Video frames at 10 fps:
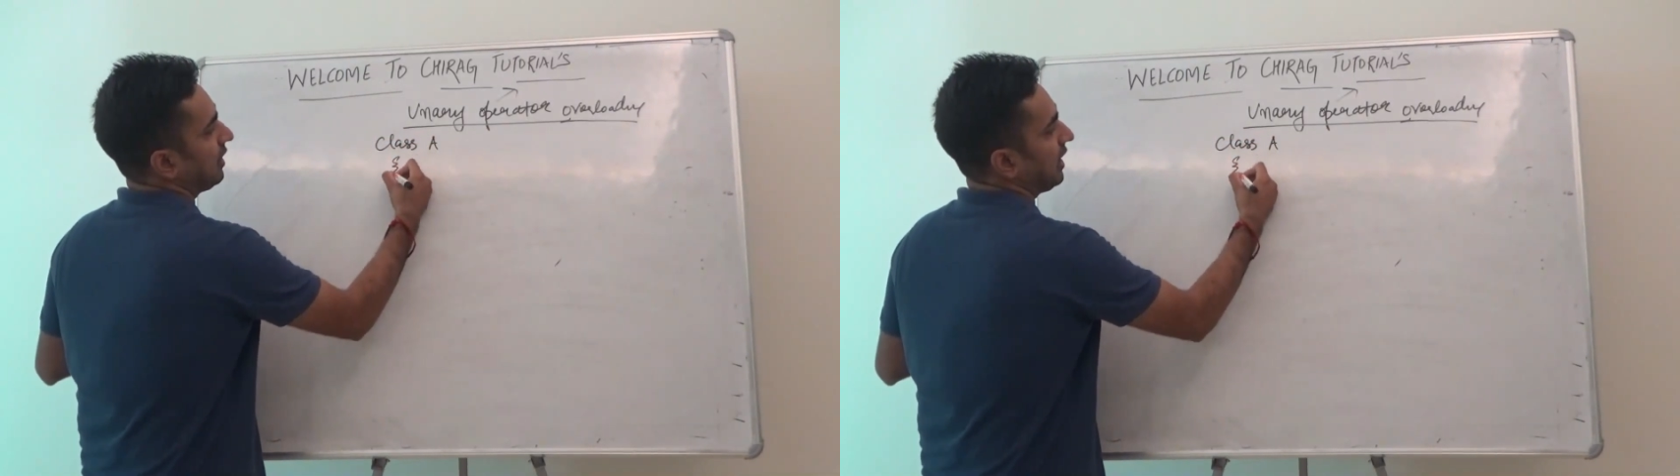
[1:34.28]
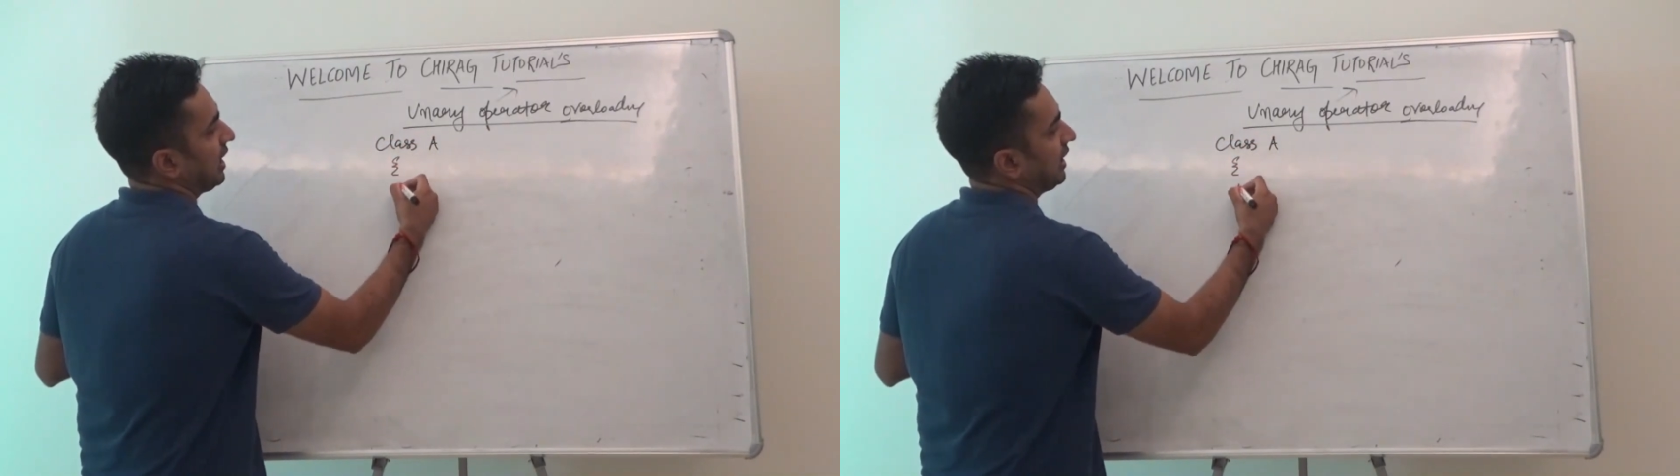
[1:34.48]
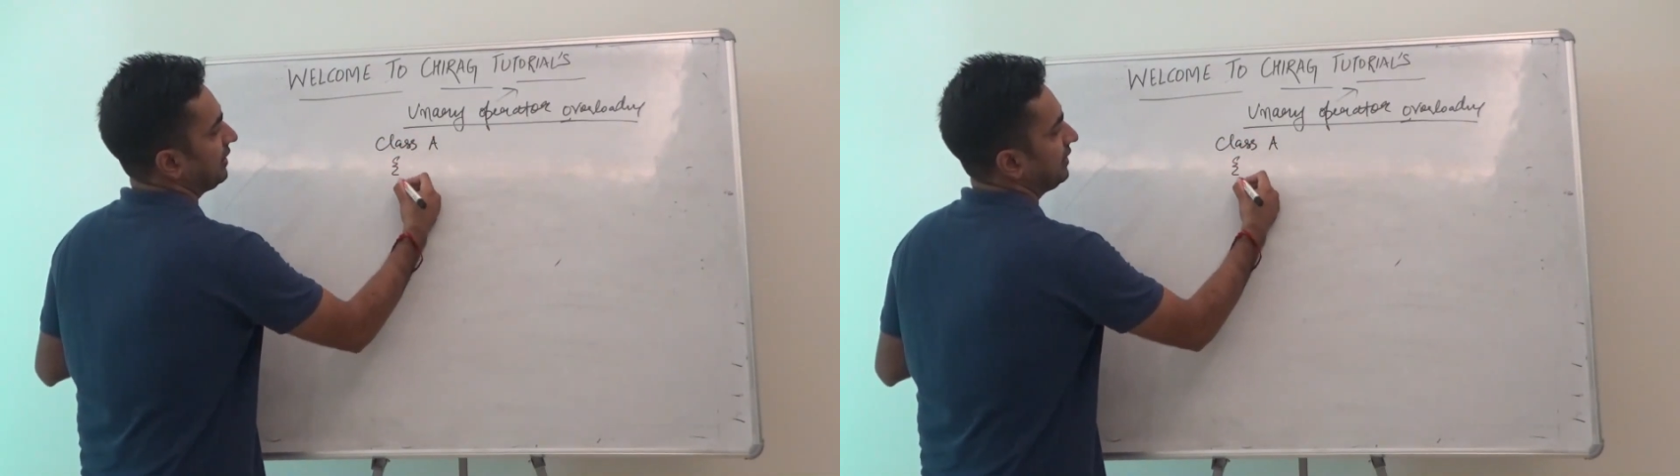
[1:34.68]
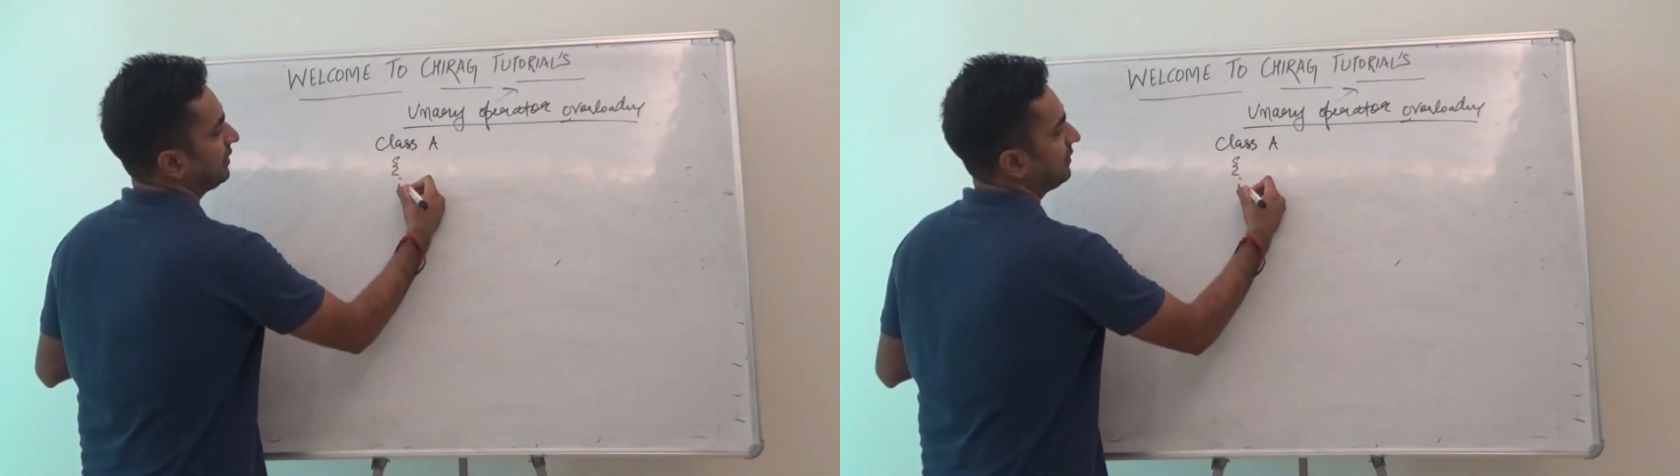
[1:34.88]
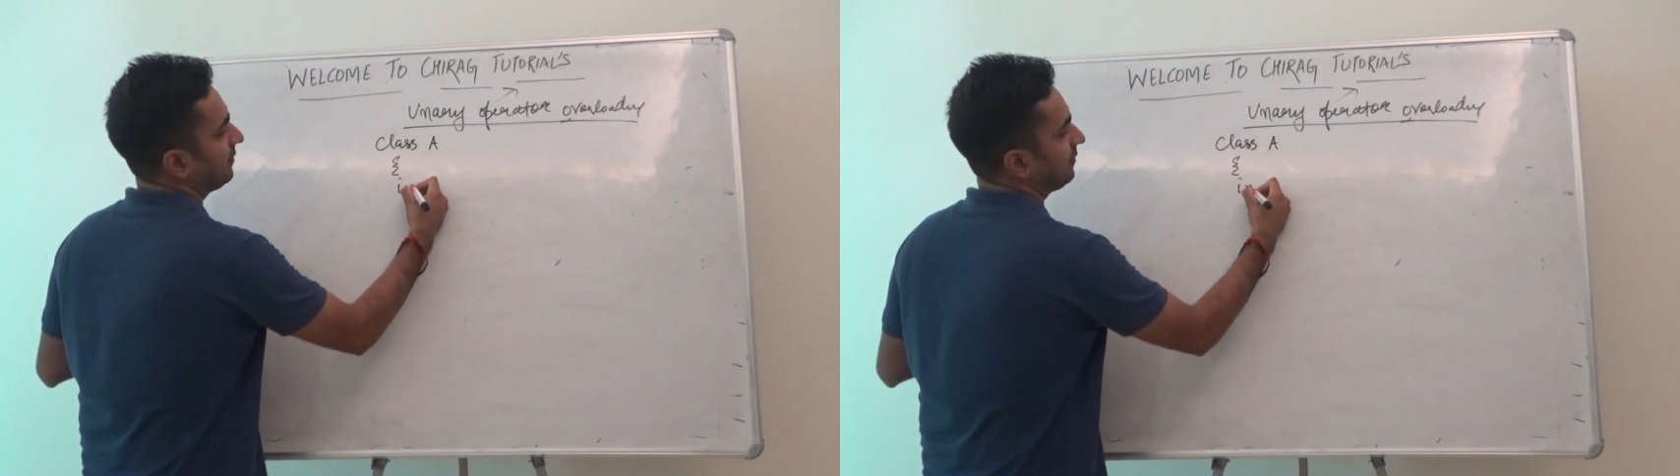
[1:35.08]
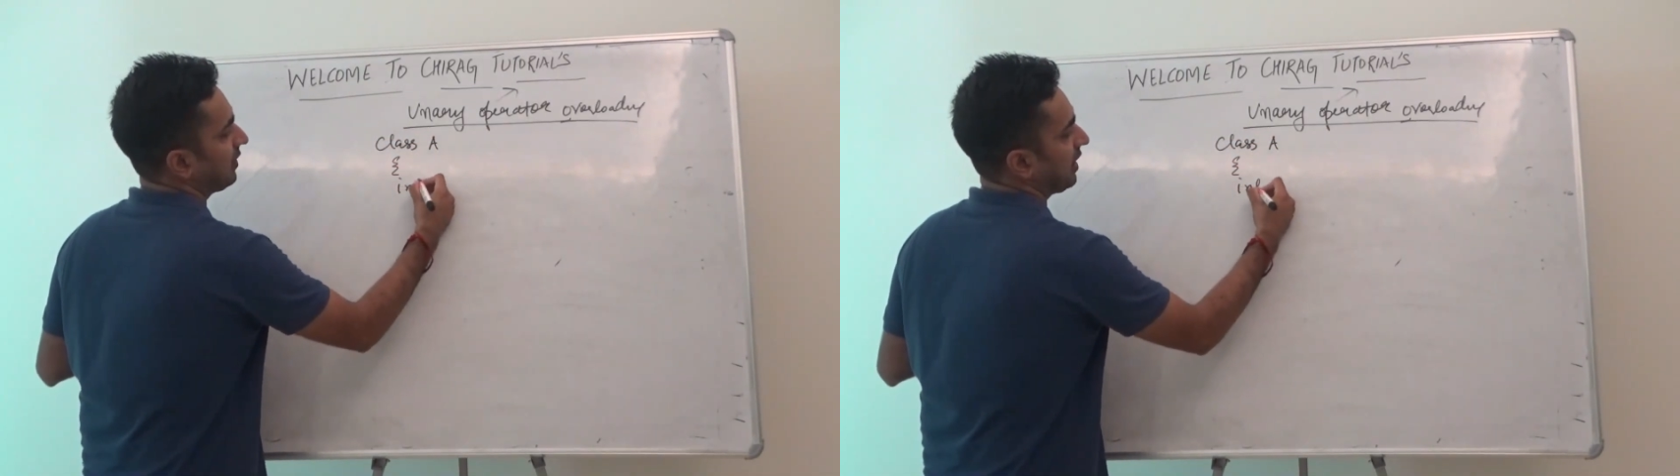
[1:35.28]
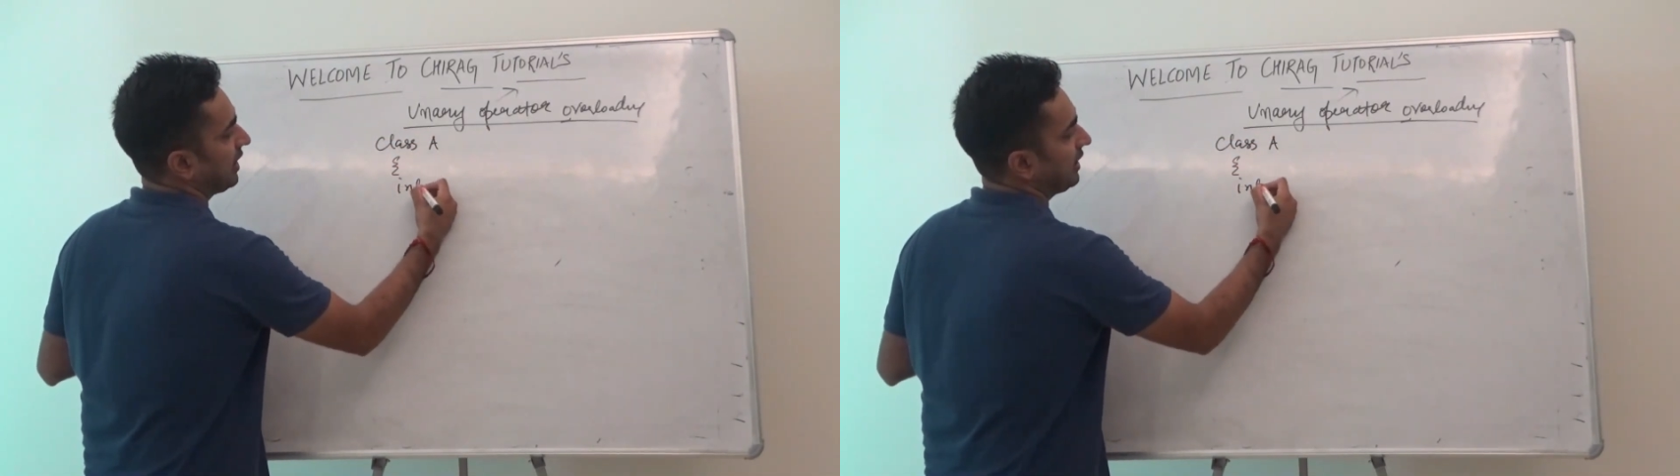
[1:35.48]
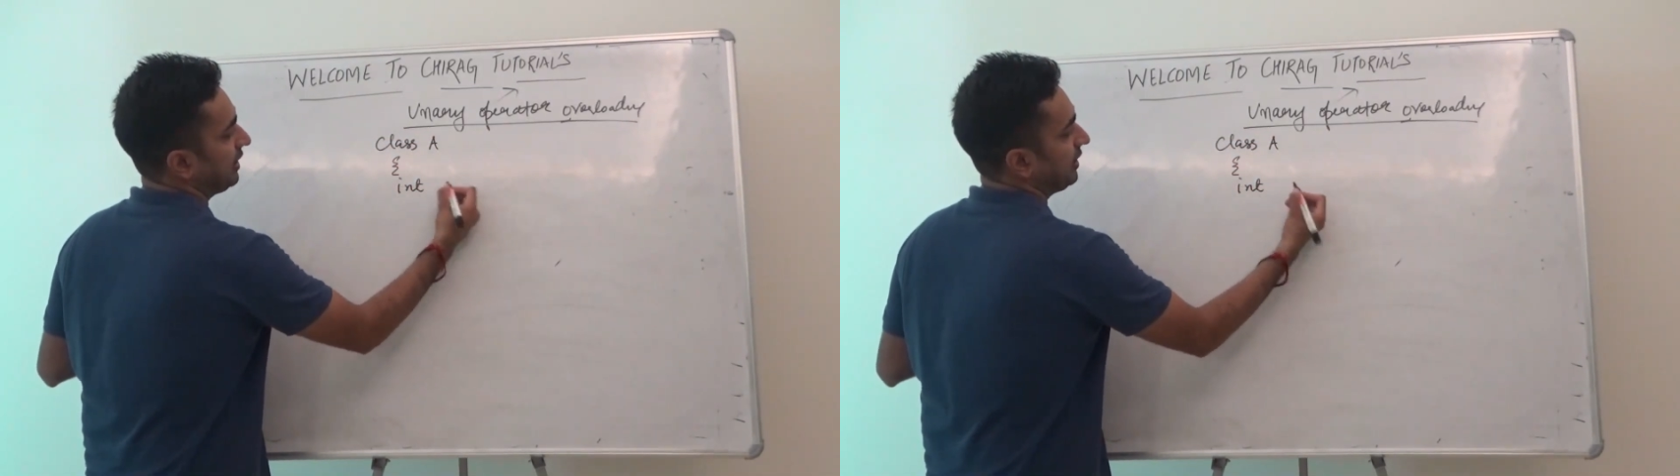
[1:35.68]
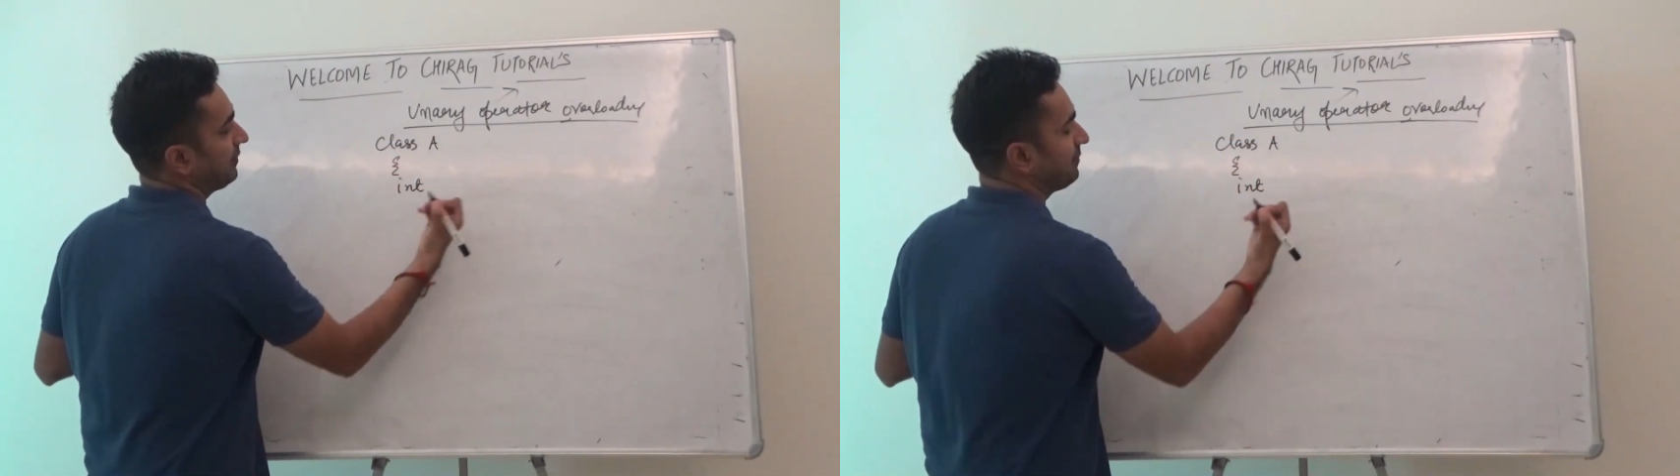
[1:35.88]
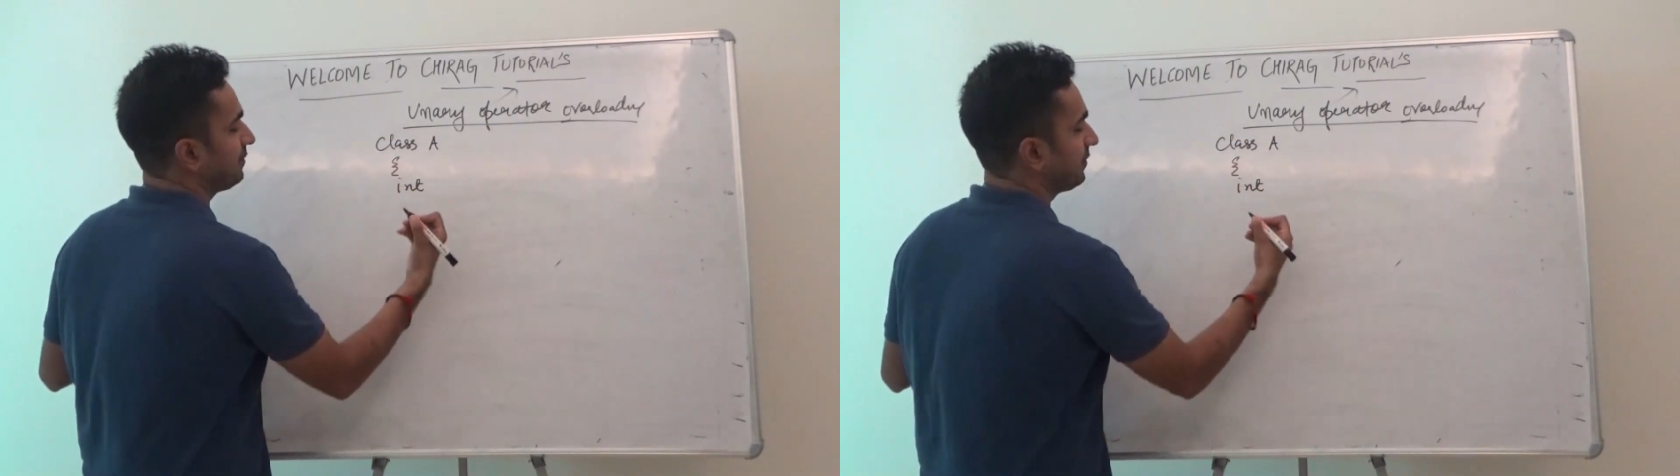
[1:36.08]
and
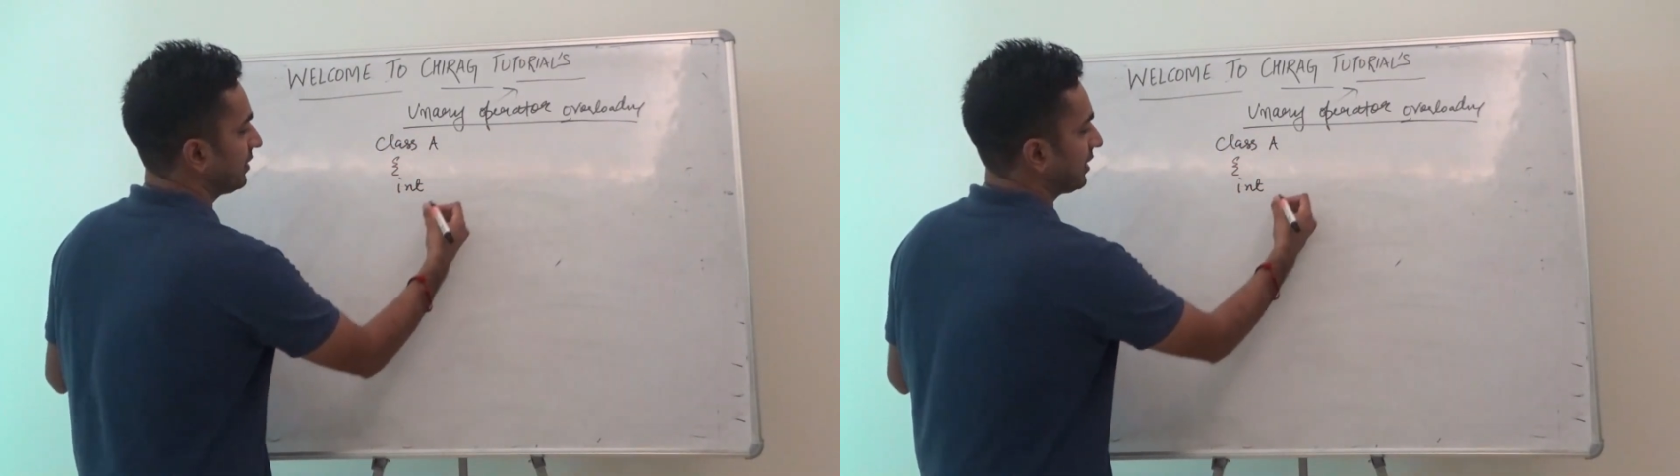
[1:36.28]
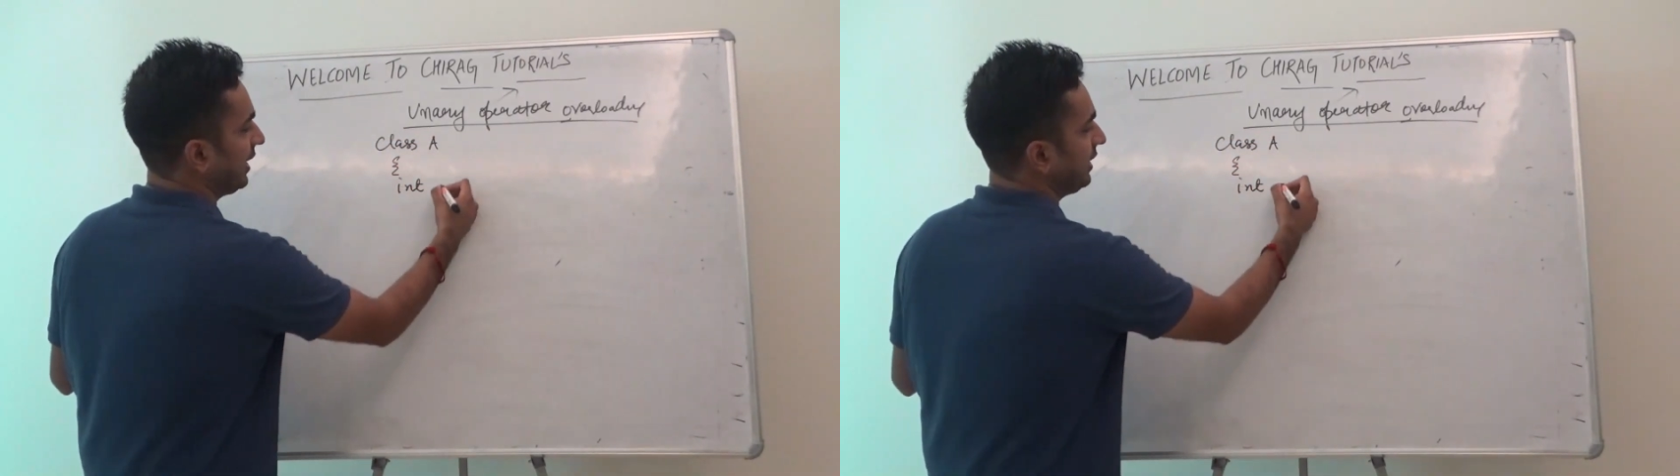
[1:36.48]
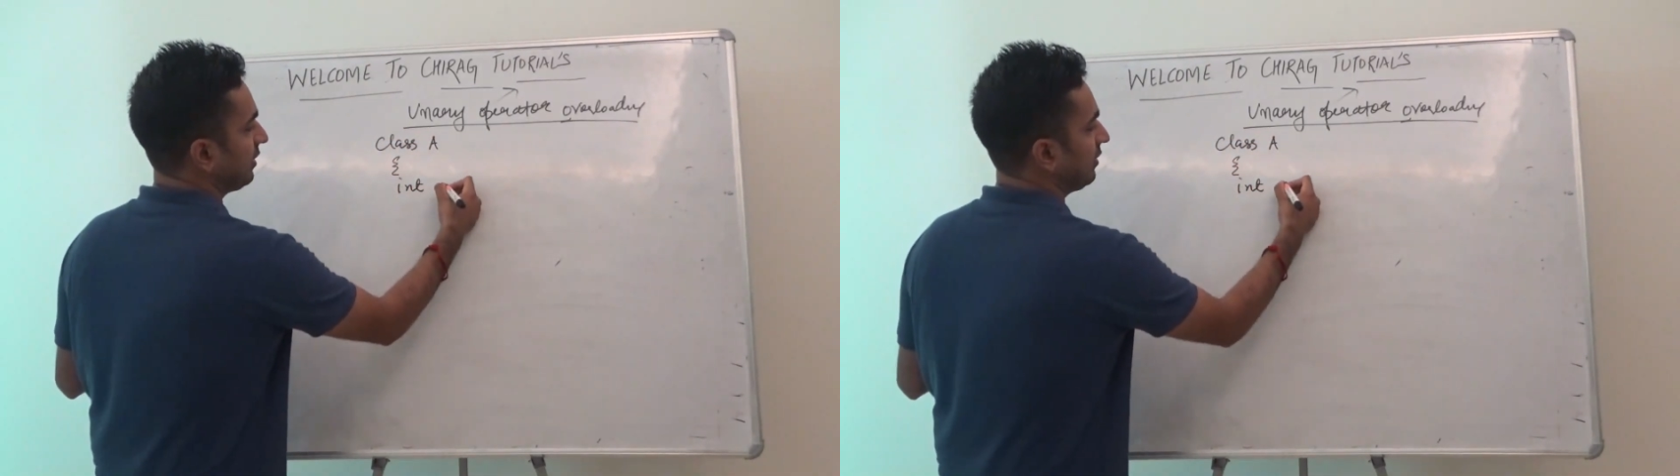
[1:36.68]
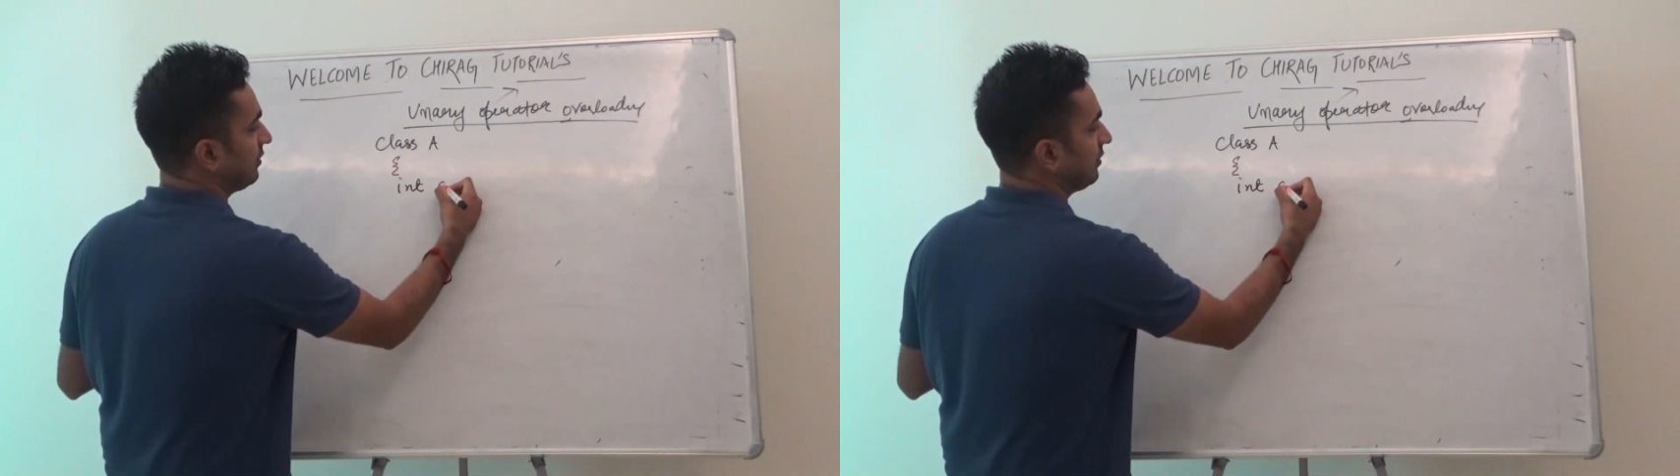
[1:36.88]
I write